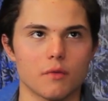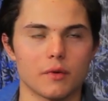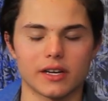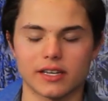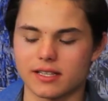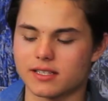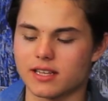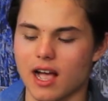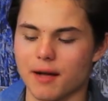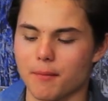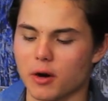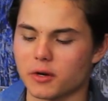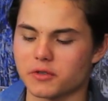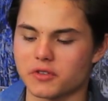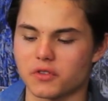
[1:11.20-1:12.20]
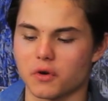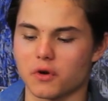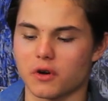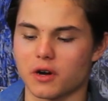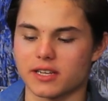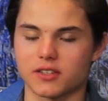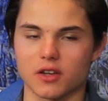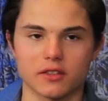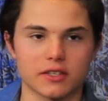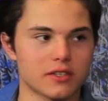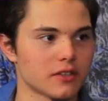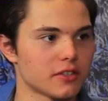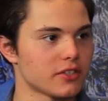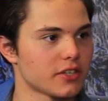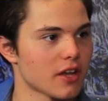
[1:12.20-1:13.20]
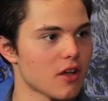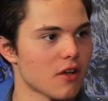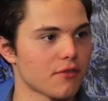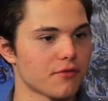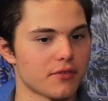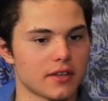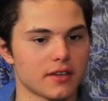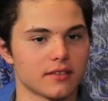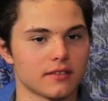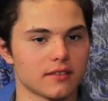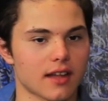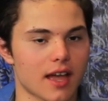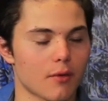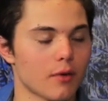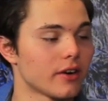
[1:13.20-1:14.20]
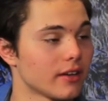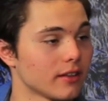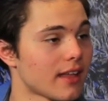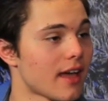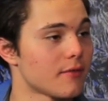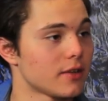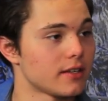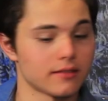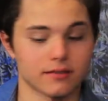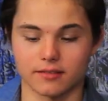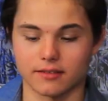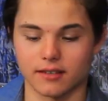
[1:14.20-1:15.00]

went into the Doc Martin store. I saw these on the shelf, and I wear an 11.